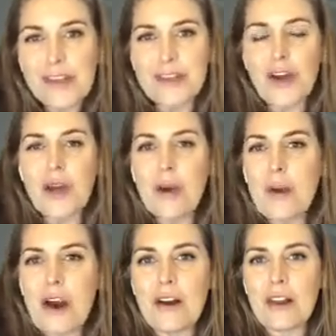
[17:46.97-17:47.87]
So here
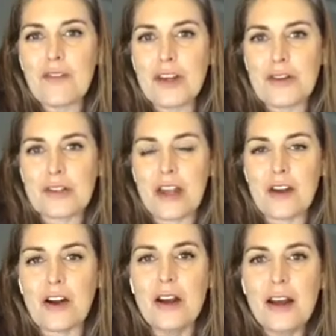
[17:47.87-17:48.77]
we are 11 years
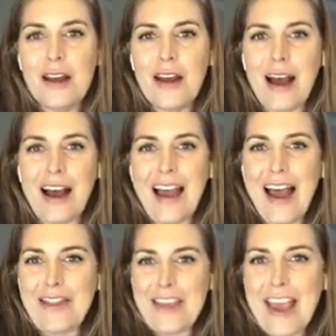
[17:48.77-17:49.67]
later.
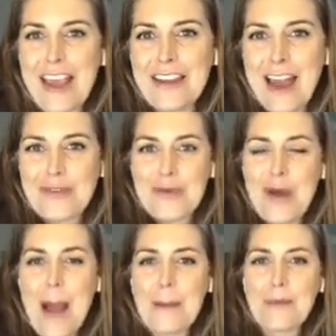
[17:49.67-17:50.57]
At the end, as we
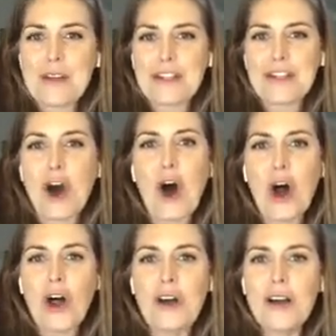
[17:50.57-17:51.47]
wrap up this
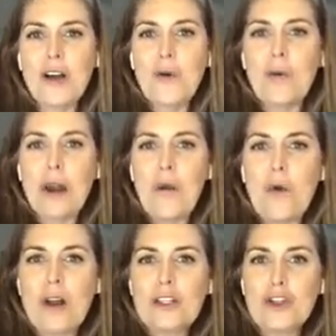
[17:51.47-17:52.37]
call, what I
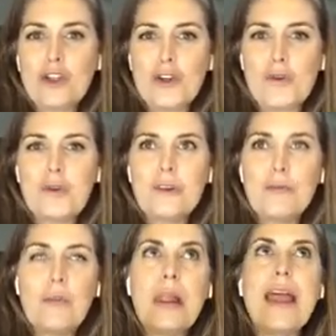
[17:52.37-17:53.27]
want to
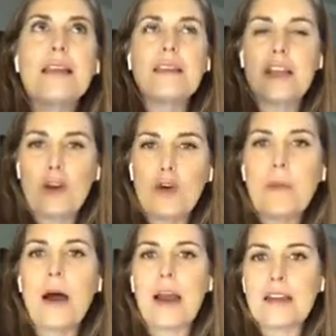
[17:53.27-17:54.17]
plant in your
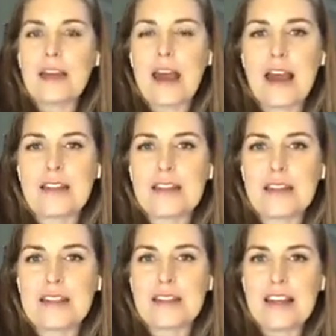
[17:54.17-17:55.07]
mind as
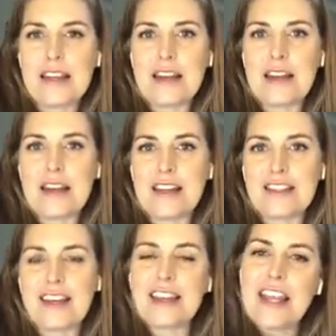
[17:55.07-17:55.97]
a seed
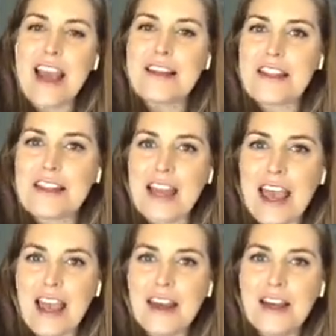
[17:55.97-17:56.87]
is, at the end of the
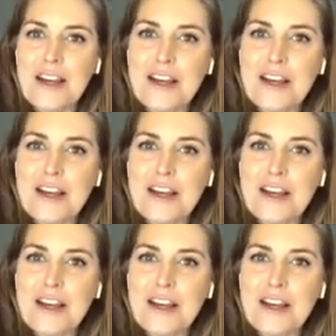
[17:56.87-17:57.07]
day,